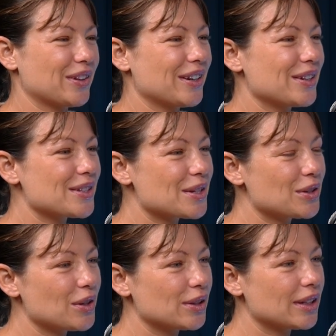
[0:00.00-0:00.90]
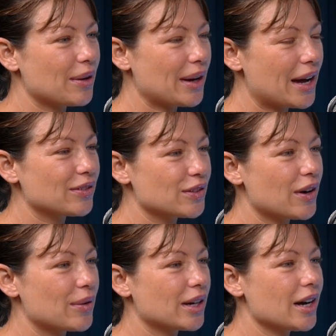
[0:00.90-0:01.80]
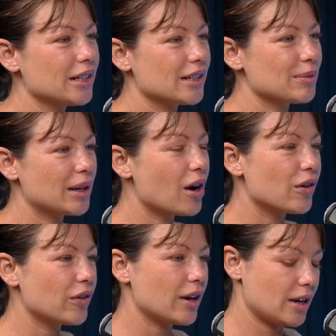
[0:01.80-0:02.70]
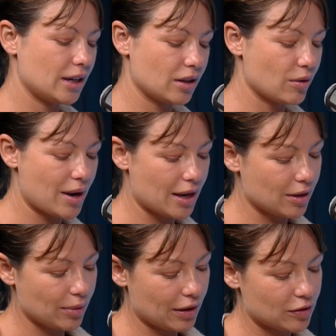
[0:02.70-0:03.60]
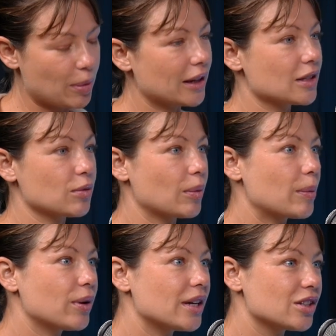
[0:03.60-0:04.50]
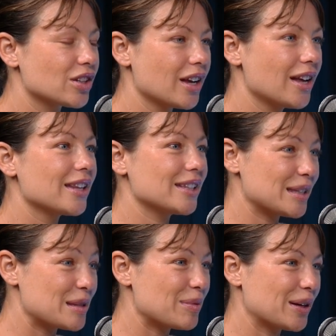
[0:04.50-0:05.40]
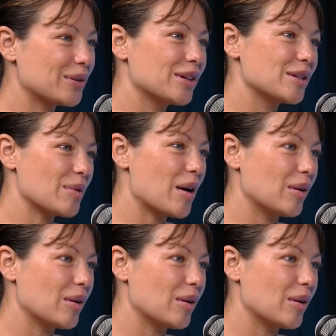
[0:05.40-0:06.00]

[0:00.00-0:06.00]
It's the truth. Like we have to fight with kindness. We can't fight any other way, and we have to practice what we preach. This is a big one as well.